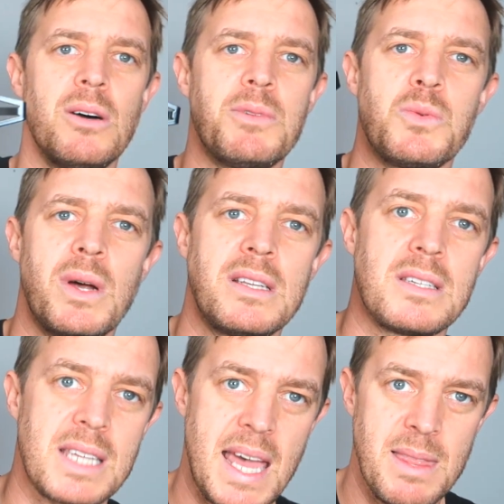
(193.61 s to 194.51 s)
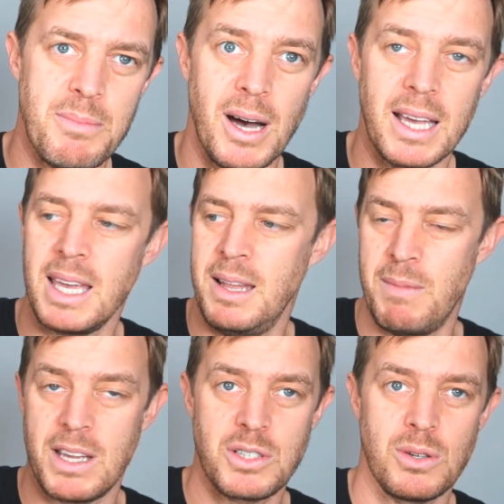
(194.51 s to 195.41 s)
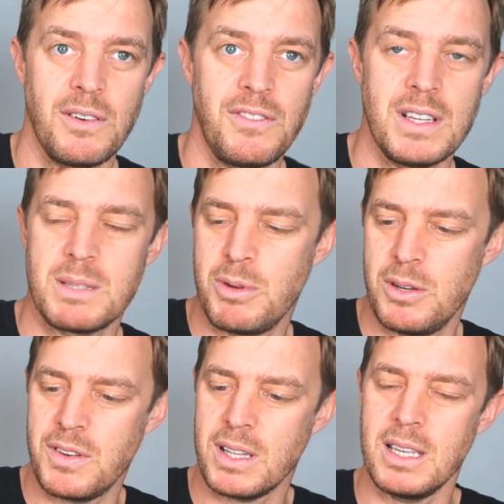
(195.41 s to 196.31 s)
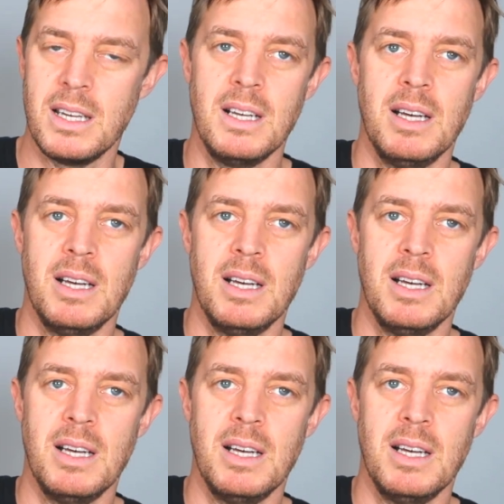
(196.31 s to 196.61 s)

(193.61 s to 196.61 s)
I'm just waiting to scan the bike and make sure it fits perfectly.